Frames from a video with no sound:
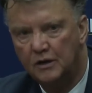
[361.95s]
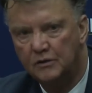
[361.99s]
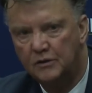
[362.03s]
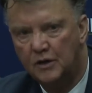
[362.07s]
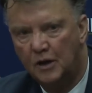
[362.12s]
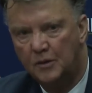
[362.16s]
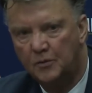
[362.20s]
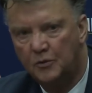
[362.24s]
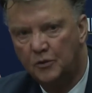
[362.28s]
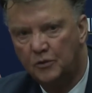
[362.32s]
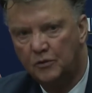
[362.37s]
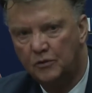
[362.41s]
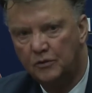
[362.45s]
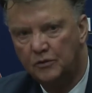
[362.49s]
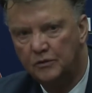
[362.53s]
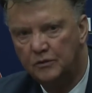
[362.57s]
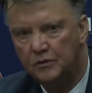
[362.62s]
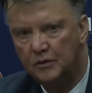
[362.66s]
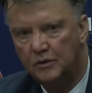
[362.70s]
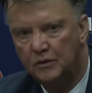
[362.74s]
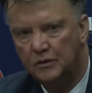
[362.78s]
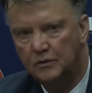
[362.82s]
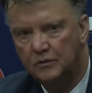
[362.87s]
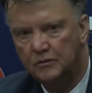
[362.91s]
double,
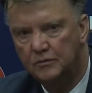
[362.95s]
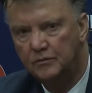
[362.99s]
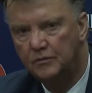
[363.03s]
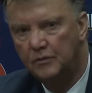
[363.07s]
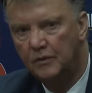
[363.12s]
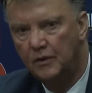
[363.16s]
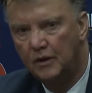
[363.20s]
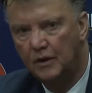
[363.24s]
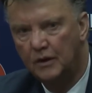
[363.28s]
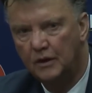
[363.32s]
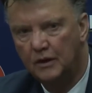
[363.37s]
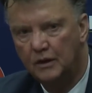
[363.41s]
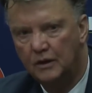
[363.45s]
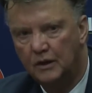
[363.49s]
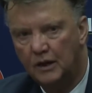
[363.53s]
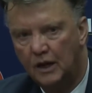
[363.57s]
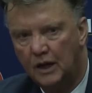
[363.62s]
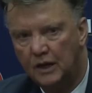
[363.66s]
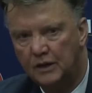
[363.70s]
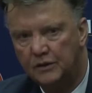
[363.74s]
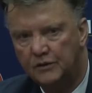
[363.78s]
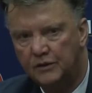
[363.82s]
I